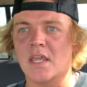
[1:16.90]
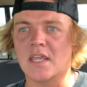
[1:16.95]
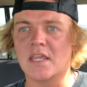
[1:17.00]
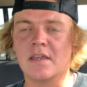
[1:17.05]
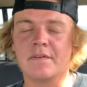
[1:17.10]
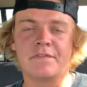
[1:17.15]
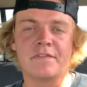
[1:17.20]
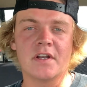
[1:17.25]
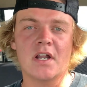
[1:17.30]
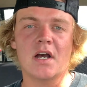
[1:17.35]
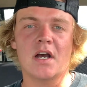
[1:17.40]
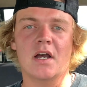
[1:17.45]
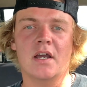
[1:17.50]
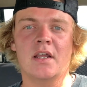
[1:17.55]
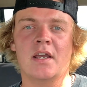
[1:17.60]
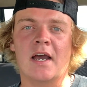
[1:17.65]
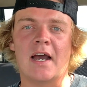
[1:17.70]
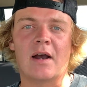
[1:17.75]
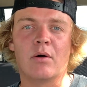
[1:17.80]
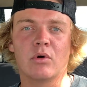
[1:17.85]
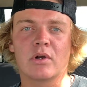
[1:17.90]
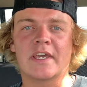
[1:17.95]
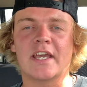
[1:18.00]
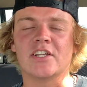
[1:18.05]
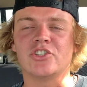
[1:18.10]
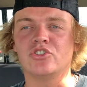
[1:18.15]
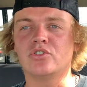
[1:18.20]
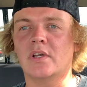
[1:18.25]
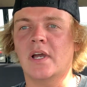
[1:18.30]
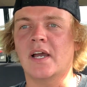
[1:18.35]
If not, I will
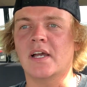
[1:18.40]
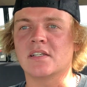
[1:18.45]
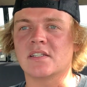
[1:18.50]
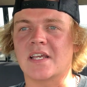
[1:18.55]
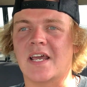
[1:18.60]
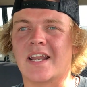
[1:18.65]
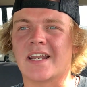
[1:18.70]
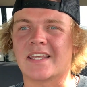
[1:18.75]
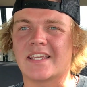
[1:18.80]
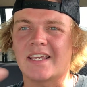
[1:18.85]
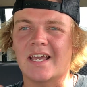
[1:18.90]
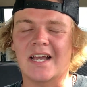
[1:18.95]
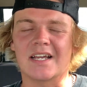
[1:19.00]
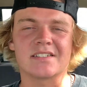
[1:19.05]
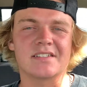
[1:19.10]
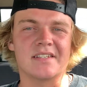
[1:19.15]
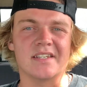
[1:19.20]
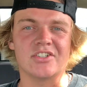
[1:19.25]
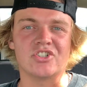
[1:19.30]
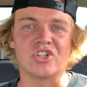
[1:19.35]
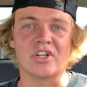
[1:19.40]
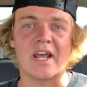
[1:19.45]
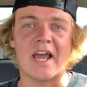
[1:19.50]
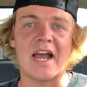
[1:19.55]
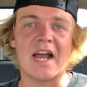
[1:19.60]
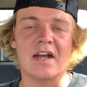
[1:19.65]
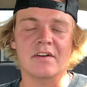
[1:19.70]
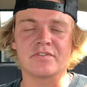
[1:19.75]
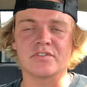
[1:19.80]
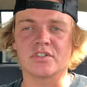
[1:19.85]
catch you guys at a gas station
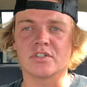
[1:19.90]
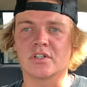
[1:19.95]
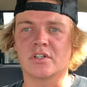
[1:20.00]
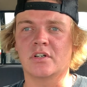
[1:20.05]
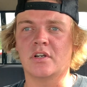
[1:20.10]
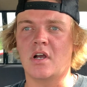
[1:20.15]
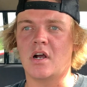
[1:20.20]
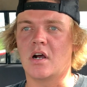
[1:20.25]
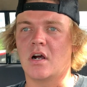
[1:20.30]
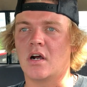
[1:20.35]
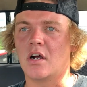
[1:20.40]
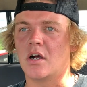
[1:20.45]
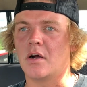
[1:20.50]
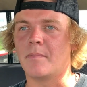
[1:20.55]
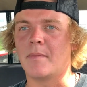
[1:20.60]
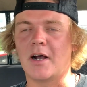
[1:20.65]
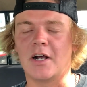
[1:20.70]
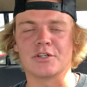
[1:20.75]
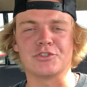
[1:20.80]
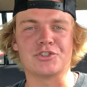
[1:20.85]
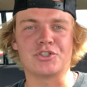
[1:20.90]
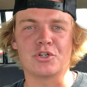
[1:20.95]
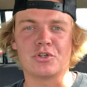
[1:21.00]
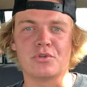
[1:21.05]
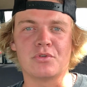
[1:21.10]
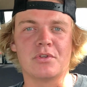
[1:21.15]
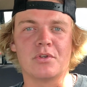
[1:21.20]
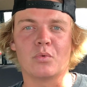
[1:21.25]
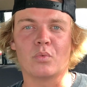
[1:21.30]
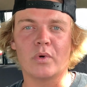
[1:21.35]
after. Um, I'll show
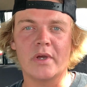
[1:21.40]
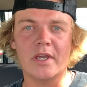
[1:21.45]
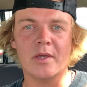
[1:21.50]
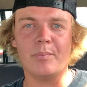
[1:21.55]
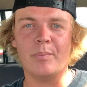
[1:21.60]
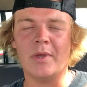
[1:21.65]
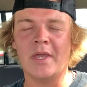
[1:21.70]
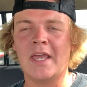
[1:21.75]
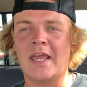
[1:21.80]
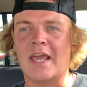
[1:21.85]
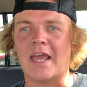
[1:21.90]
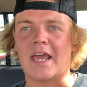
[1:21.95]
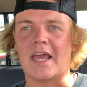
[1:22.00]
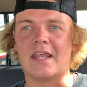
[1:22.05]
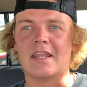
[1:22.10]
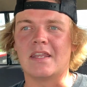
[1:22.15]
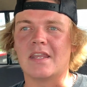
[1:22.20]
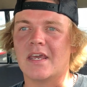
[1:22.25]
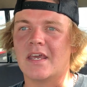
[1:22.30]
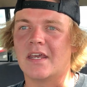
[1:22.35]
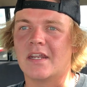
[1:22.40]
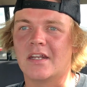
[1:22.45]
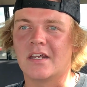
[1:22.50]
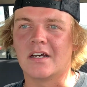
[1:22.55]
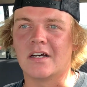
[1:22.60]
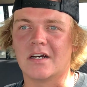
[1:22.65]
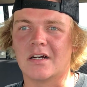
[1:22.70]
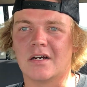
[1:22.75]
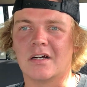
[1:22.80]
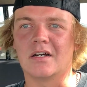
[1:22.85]
you the whip then
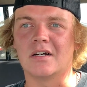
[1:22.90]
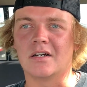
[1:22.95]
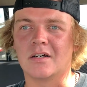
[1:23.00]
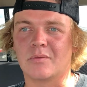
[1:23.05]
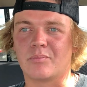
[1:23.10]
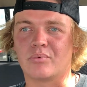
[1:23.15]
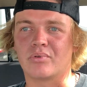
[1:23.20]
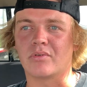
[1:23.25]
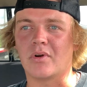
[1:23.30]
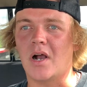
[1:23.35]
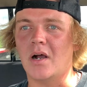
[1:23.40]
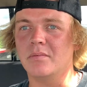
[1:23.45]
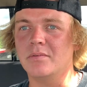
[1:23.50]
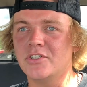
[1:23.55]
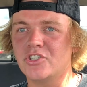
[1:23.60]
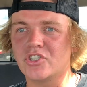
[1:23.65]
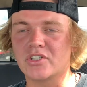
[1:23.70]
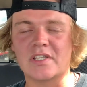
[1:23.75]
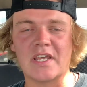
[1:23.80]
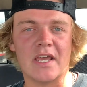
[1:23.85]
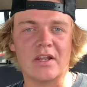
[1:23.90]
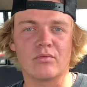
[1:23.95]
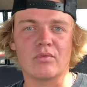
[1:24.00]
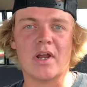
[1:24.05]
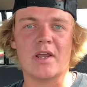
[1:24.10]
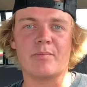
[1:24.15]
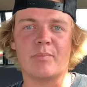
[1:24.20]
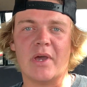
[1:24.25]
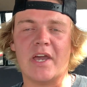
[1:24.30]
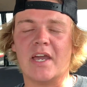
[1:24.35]
uh, probably just head
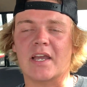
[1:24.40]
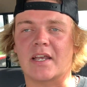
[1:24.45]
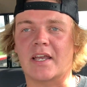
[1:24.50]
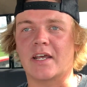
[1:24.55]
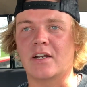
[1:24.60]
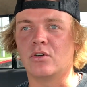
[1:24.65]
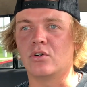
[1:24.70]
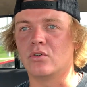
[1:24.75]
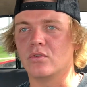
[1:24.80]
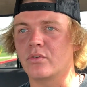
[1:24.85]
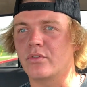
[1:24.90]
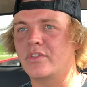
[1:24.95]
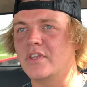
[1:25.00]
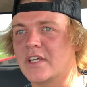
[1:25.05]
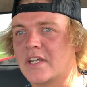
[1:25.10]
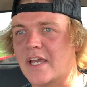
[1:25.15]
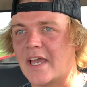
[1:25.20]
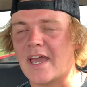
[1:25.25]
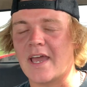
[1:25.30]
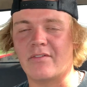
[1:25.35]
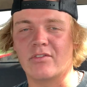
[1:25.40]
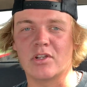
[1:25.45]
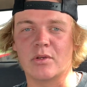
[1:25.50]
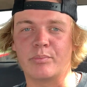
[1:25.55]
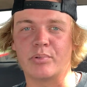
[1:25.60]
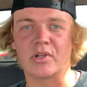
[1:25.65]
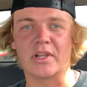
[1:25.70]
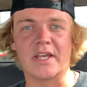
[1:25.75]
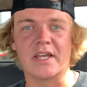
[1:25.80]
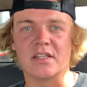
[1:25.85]
right back. I don't think I have any
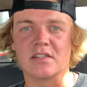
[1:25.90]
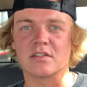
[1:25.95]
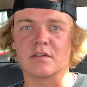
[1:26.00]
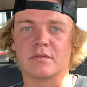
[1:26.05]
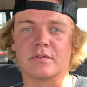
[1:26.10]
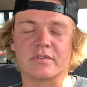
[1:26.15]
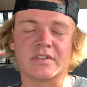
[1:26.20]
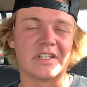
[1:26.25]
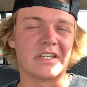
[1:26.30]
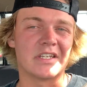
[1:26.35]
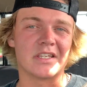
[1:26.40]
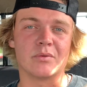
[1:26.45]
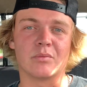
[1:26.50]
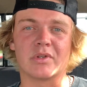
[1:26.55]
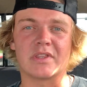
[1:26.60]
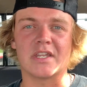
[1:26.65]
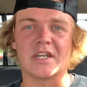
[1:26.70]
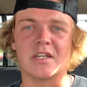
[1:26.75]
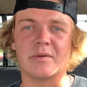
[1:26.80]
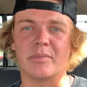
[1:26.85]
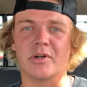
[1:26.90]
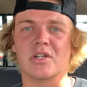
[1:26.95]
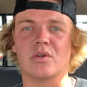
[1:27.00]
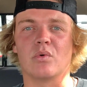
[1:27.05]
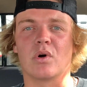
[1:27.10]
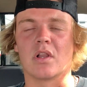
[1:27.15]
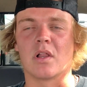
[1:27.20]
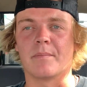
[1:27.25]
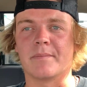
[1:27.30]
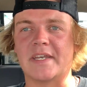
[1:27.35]
plans of linking with anybody
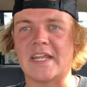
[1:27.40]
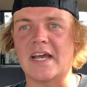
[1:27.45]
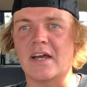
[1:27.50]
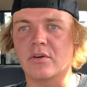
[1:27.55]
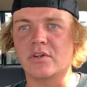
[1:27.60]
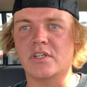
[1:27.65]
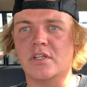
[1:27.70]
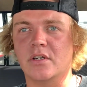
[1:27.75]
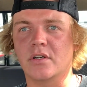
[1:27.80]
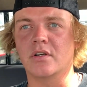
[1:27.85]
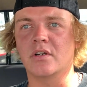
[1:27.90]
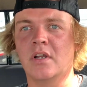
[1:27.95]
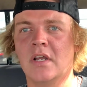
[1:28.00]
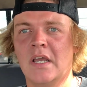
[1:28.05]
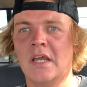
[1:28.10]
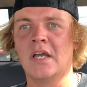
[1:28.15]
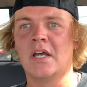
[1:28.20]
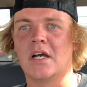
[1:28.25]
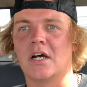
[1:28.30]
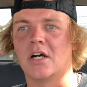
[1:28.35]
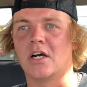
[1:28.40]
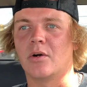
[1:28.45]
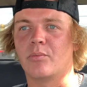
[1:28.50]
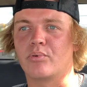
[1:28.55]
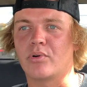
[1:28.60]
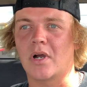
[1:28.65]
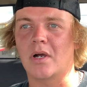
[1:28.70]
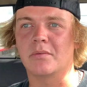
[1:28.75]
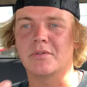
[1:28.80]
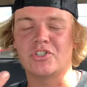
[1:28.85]
while I'm down here. Uh,
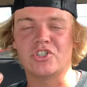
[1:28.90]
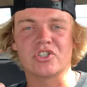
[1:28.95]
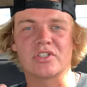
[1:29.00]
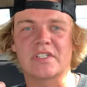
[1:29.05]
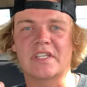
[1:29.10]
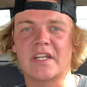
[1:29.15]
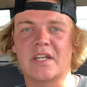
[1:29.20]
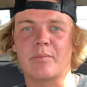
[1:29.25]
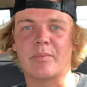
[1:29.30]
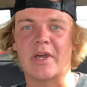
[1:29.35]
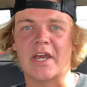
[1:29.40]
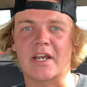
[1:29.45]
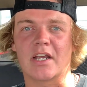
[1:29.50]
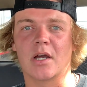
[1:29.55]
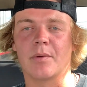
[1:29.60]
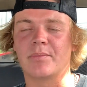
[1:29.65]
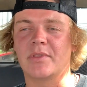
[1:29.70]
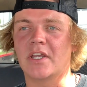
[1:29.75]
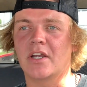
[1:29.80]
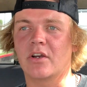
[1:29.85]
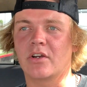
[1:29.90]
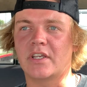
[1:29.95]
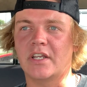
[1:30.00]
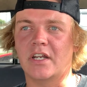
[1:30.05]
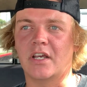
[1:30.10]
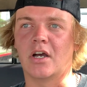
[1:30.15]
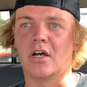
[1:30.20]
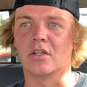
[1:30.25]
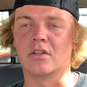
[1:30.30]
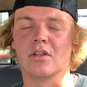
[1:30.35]
probably just get it back up there, get
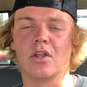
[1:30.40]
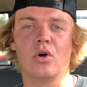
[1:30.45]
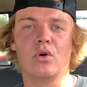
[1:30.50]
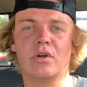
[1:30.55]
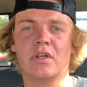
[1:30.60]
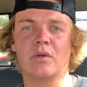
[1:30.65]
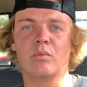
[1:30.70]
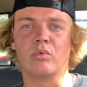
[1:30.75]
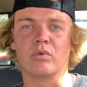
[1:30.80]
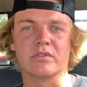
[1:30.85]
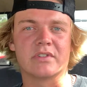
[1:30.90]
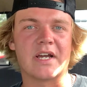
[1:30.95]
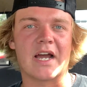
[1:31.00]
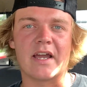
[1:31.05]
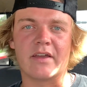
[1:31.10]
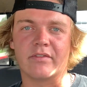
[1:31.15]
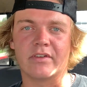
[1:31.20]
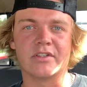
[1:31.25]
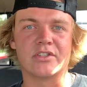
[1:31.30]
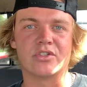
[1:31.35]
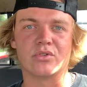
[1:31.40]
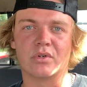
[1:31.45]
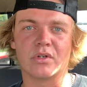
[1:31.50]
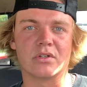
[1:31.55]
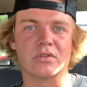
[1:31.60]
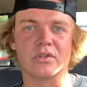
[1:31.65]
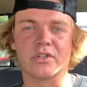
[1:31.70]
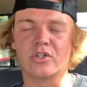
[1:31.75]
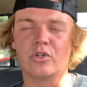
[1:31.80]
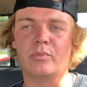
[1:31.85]
it unloaded. We'll dive into it
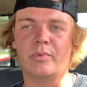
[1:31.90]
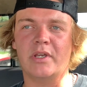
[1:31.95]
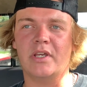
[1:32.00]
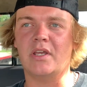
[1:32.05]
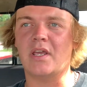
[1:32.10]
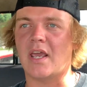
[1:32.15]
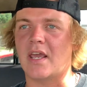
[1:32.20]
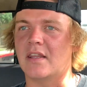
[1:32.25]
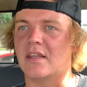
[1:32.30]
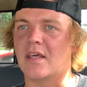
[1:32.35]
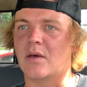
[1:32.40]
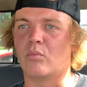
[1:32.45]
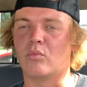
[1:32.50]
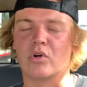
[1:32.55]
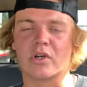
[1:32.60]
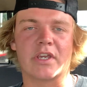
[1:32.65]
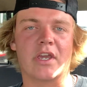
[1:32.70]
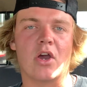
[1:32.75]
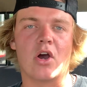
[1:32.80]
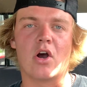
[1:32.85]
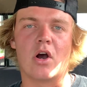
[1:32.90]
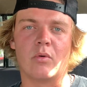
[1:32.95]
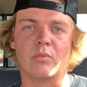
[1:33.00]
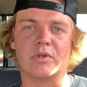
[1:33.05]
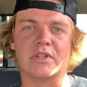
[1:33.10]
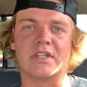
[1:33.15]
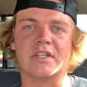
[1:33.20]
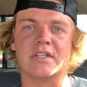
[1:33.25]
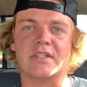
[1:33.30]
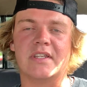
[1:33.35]
a little bit, and then we'll get on
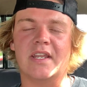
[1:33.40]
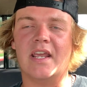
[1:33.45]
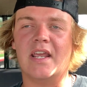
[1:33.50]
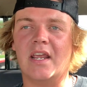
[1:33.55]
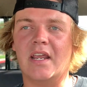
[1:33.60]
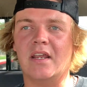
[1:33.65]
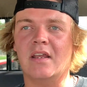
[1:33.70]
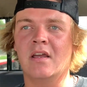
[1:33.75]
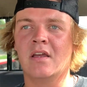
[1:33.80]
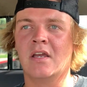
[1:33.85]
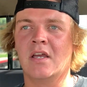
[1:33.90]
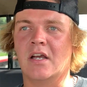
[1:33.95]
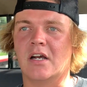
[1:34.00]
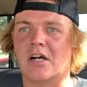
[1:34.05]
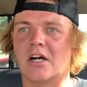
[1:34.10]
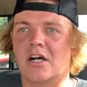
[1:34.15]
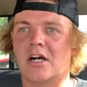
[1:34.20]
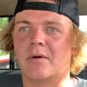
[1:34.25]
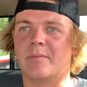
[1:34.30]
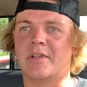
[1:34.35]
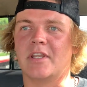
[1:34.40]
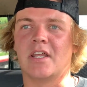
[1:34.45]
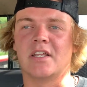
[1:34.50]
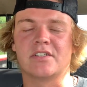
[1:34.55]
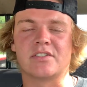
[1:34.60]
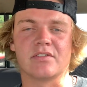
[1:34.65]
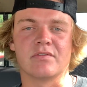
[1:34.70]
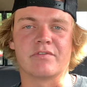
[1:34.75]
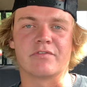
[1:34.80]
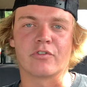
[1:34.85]
with the day, um, and then
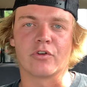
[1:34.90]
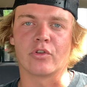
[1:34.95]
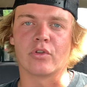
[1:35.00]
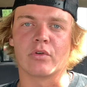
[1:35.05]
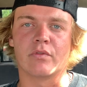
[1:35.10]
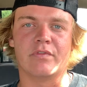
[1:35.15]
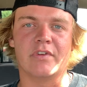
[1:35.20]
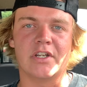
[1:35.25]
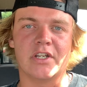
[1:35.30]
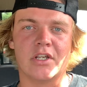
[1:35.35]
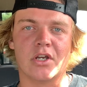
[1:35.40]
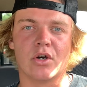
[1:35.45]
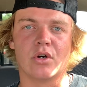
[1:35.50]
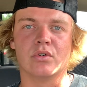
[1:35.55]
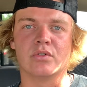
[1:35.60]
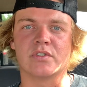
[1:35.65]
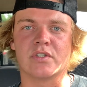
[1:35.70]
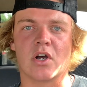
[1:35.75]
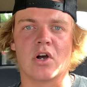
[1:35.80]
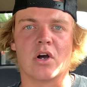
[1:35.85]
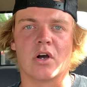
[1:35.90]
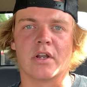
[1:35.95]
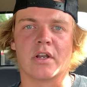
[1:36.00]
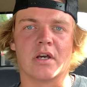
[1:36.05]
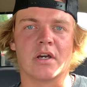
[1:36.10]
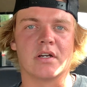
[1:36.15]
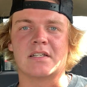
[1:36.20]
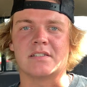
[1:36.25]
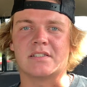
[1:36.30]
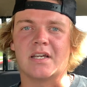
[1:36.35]
some further videos on
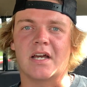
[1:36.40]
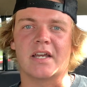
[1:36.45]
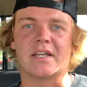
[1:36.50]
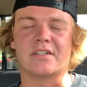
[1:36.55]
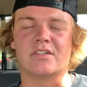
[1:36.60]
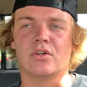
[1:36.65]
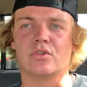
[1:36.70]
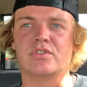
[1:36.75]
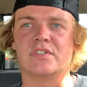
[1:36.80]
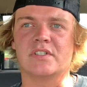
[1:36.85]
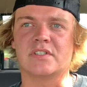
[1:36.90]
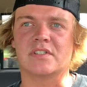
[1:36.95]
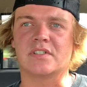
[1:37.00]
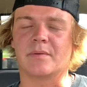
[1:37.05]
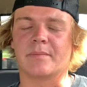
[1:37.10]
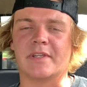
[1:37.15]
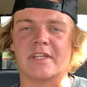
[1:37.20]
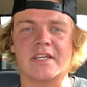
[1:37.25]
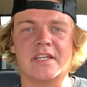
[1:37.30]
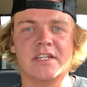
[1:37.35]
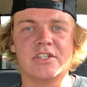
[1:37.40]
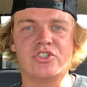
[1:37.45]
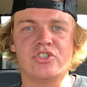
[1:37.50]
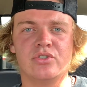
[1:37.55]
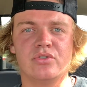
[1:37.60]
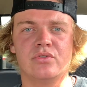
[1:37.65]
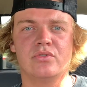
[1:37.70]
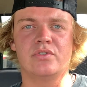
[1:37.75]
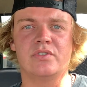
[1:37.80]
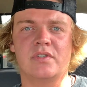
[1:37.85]
uh, diagnosing some of the
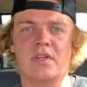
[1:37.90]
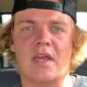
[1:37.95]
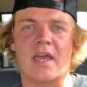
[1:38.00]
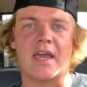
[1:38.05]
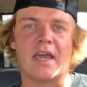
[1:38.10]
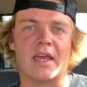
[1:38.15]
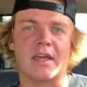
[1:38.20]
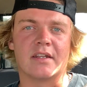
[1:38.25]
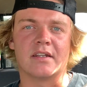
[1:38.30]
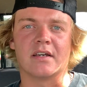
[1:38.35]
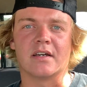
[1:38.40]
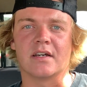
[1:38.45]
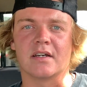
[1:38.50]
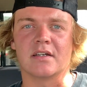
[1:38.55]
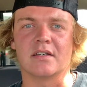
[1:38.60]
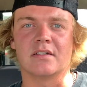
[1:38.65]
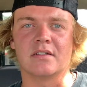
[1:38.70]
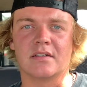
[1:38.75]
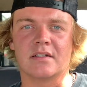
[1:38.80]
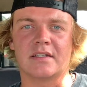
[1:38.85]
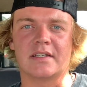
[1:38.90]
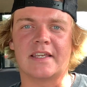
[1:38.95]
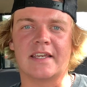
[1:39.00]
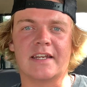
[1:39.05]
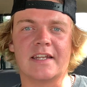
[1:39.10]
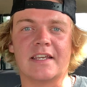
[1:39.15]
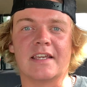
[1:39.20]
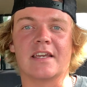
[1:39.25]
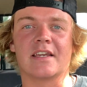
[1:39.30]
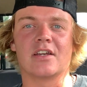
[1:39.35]
issues and uh,
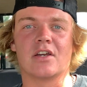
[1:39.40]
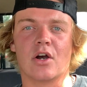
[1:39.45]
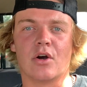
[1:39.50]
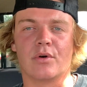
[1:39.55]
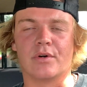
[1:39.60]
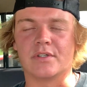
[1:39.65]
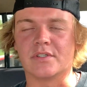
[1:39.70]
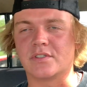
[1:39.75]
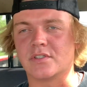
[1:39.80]
getting it going.